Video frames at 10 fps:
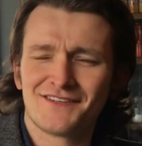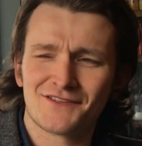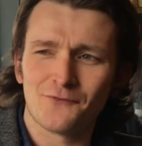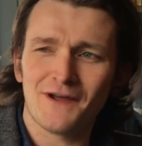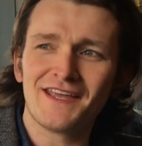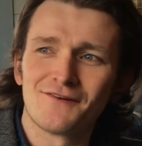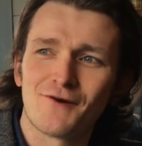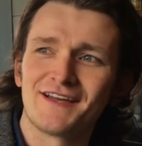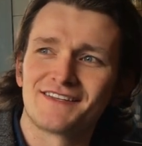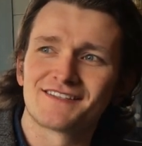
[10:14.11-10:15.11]
the way he
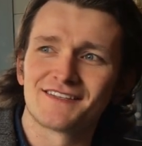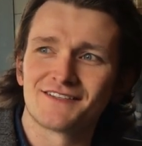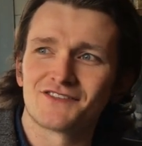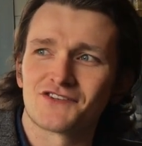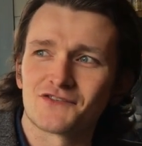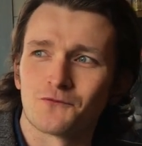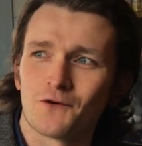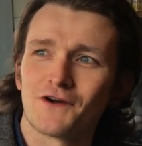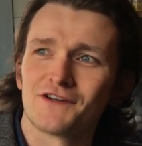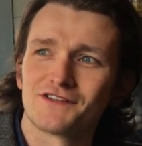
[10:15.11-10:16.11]
writes, it's just his
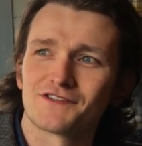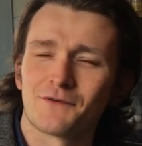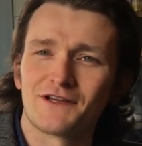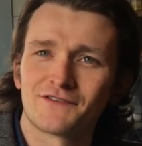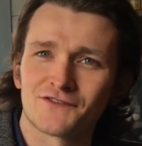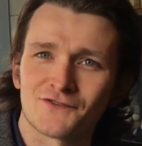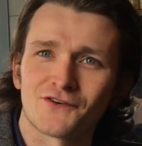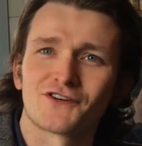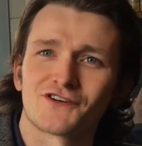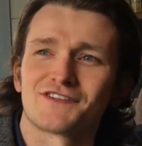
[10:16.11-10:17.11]
words, the way he
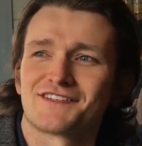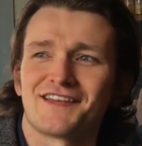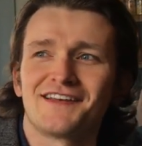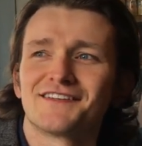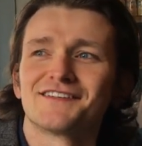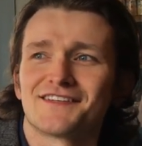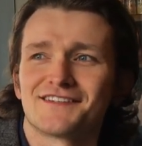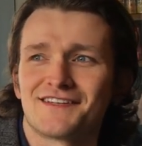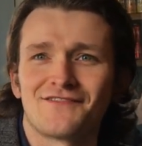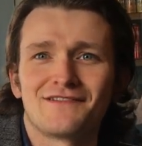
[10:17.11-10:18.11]
structures his
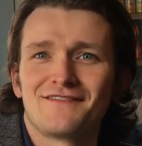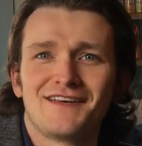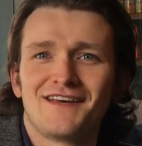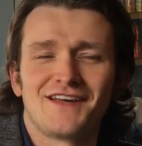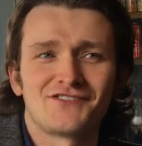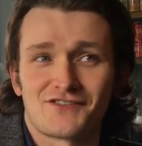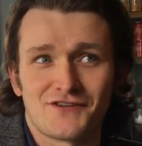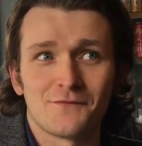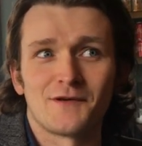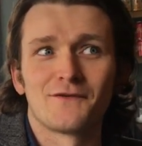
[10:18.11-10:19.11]
sentences even, is just
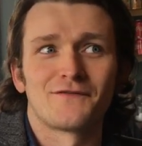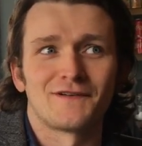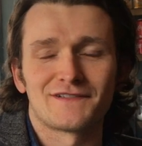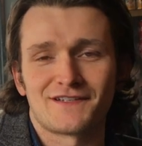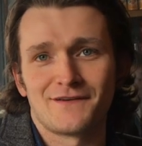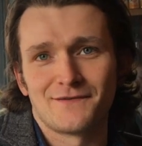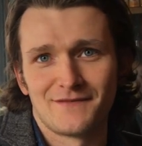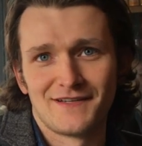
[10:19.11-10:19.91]
so beautiful. So,